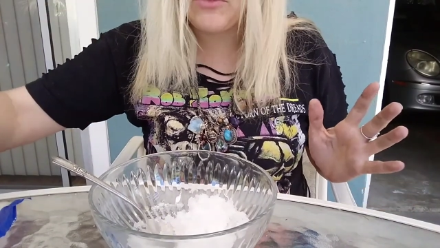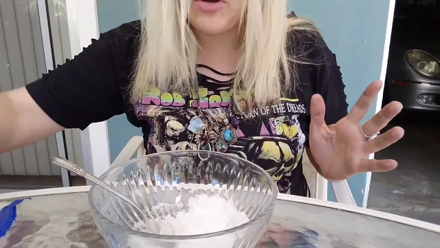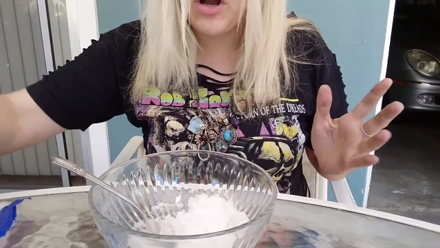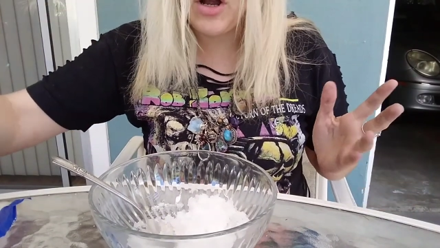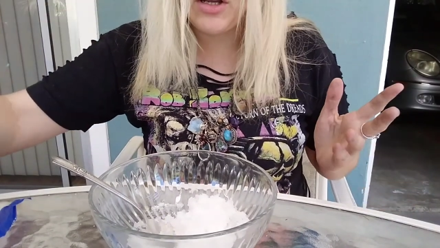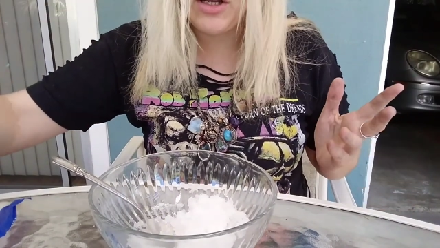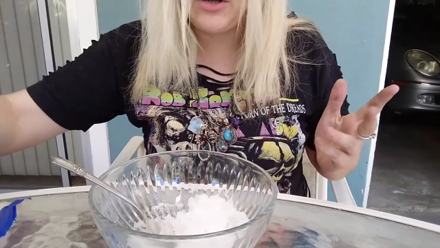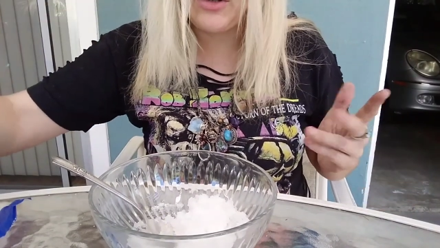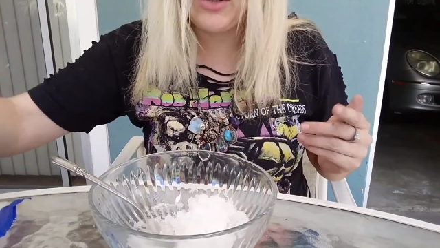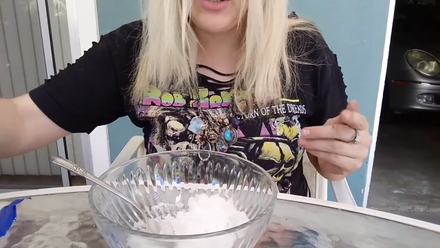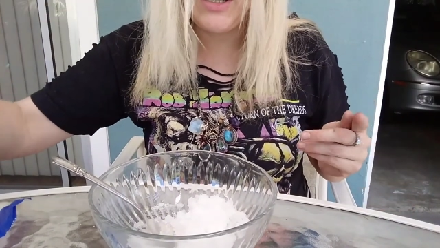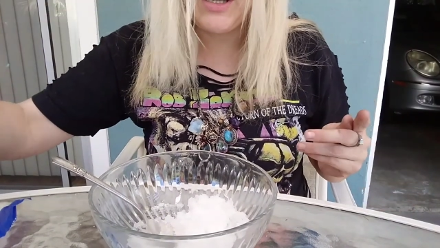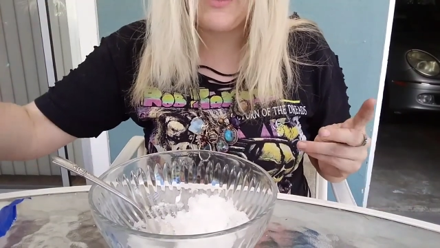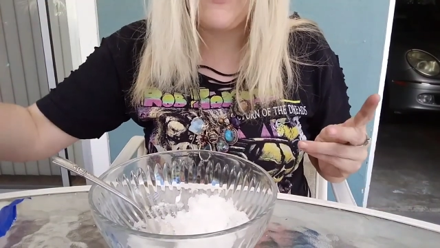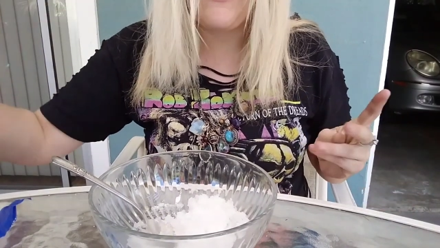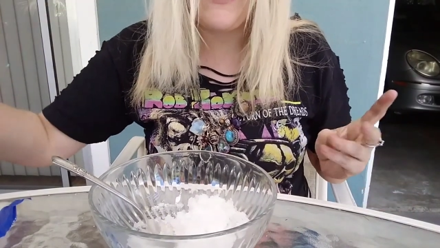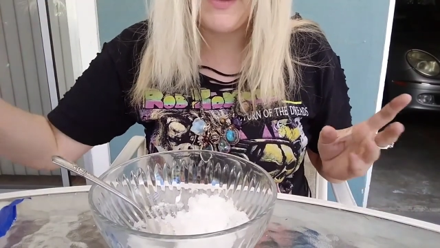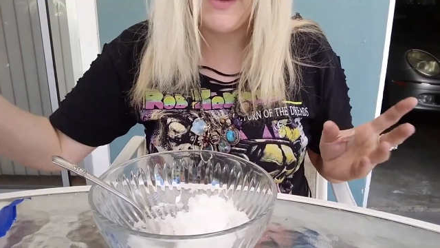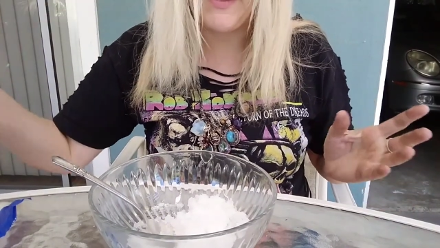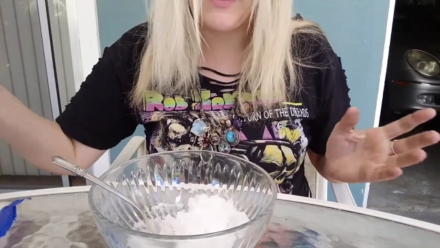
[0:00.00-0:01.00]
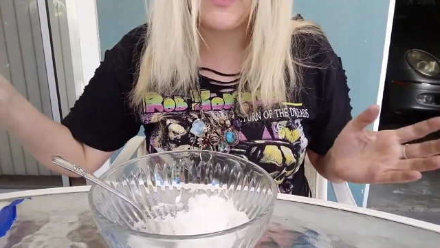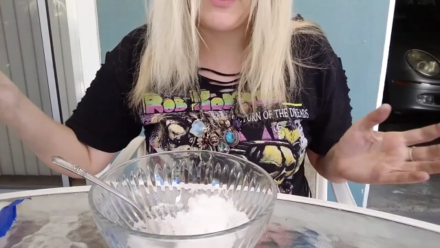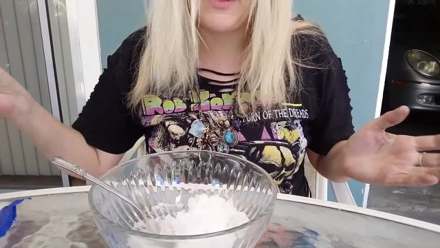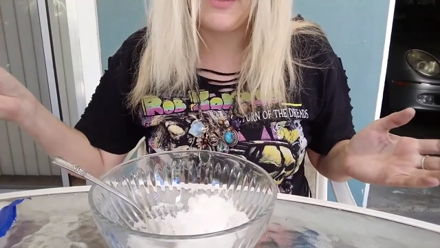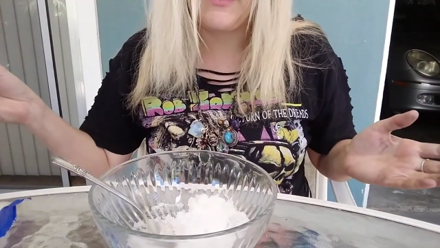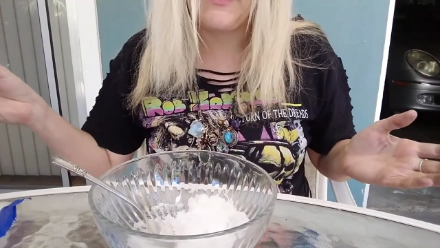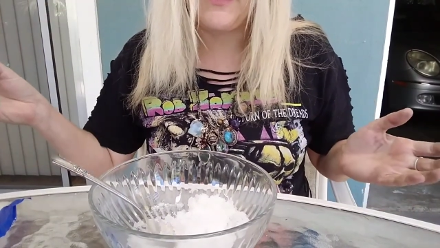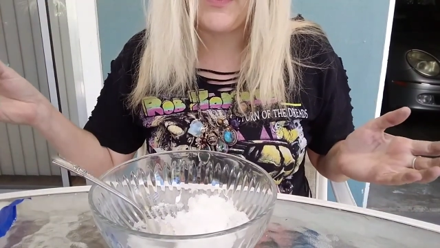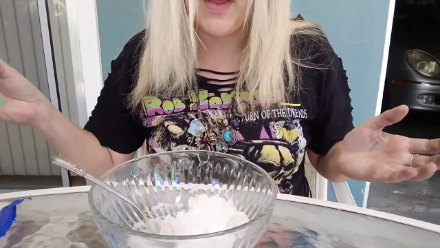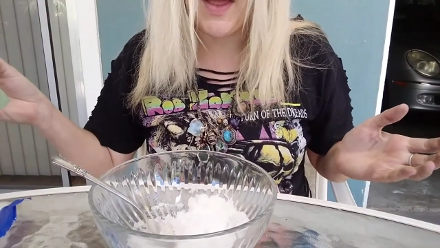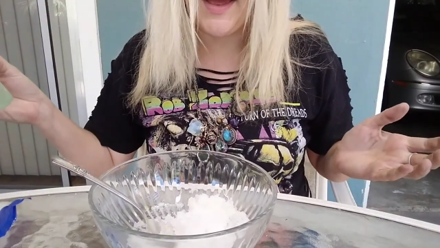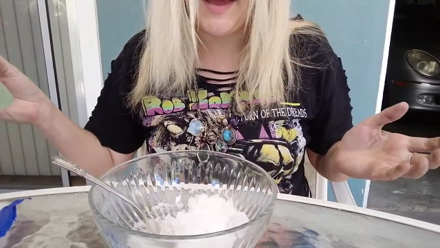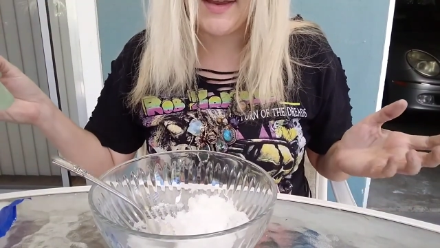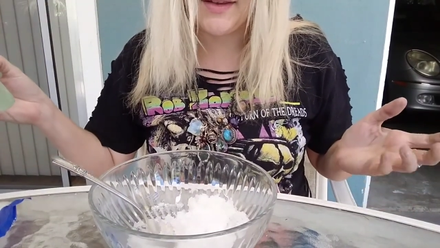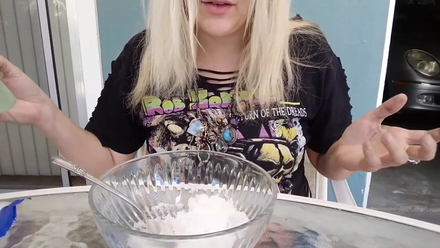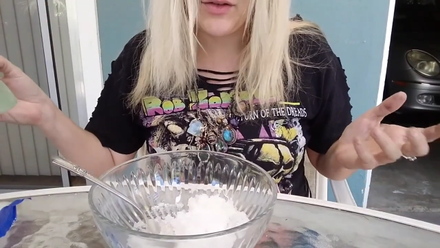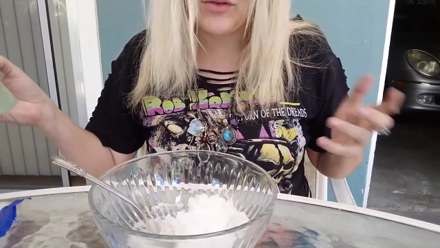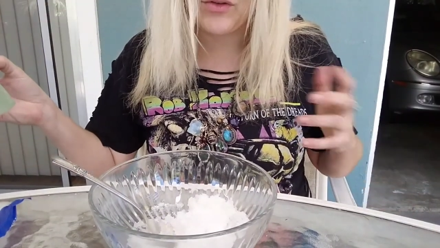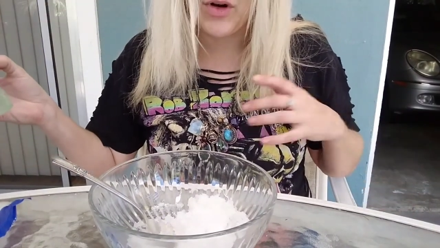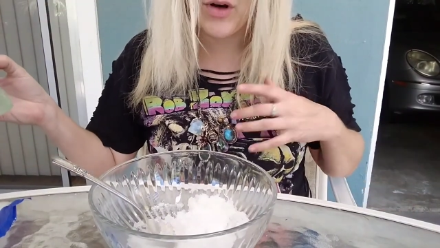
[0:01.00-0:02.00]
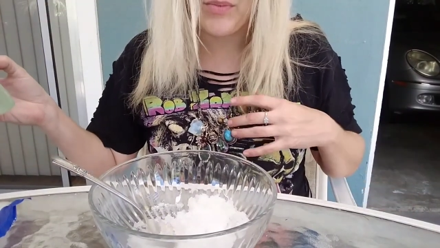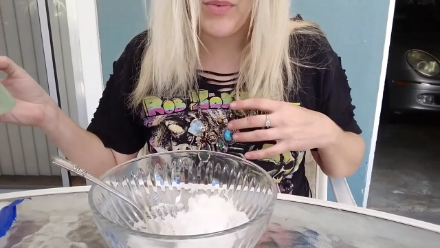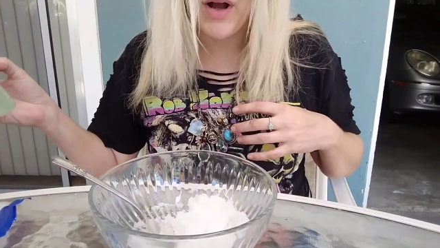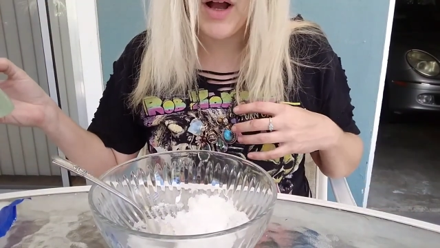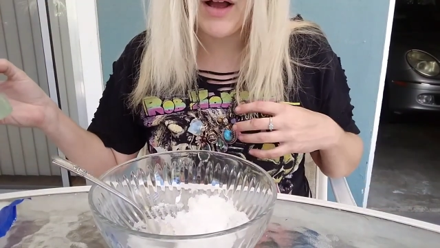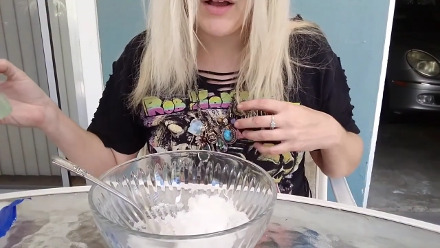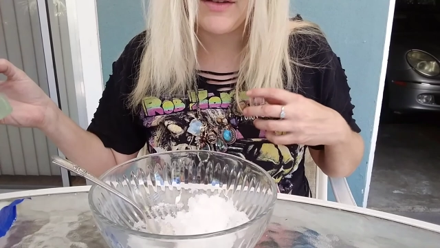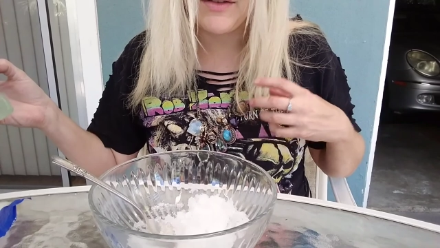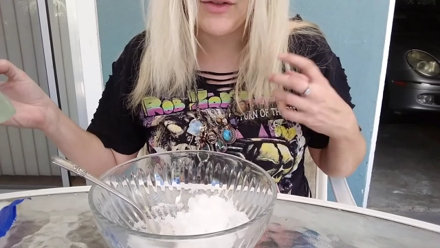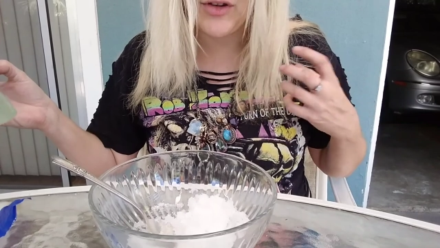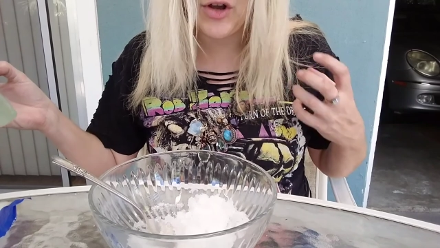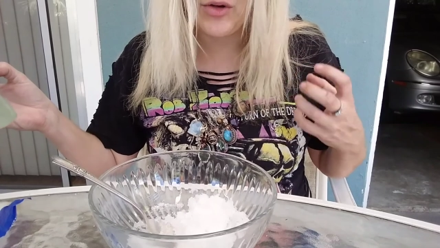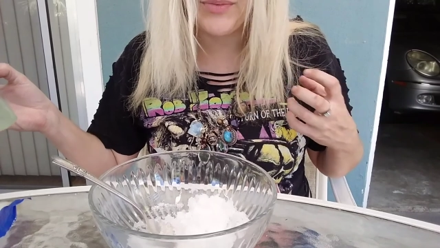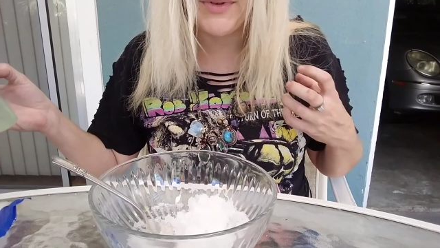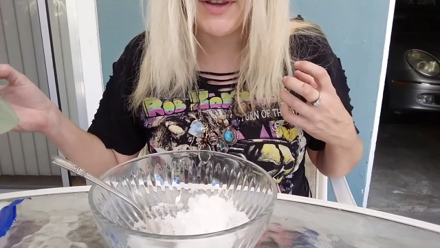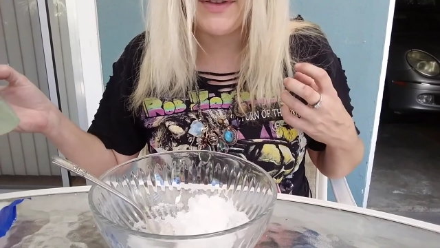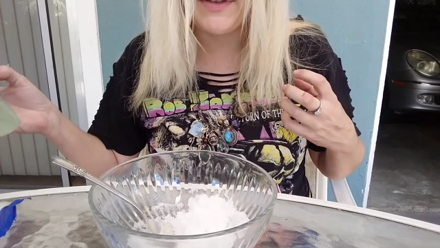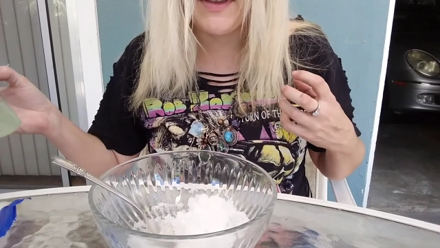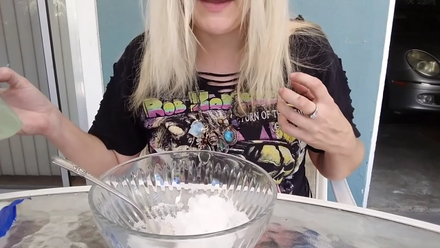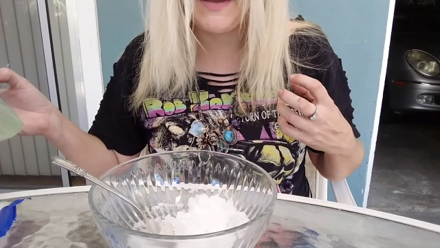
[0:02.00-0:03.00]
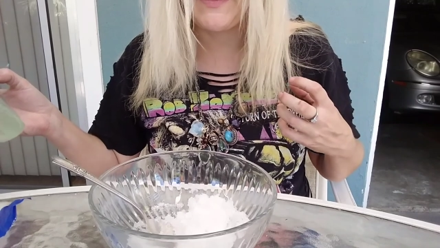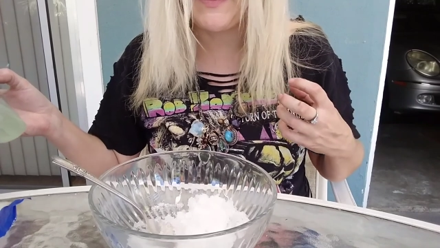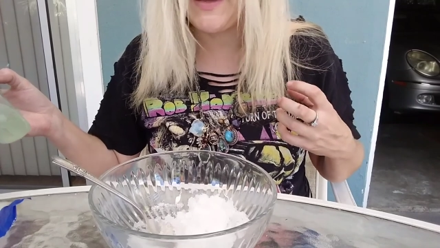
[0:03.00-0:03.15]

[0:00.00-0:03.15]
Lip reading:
[unreadable: no face in view]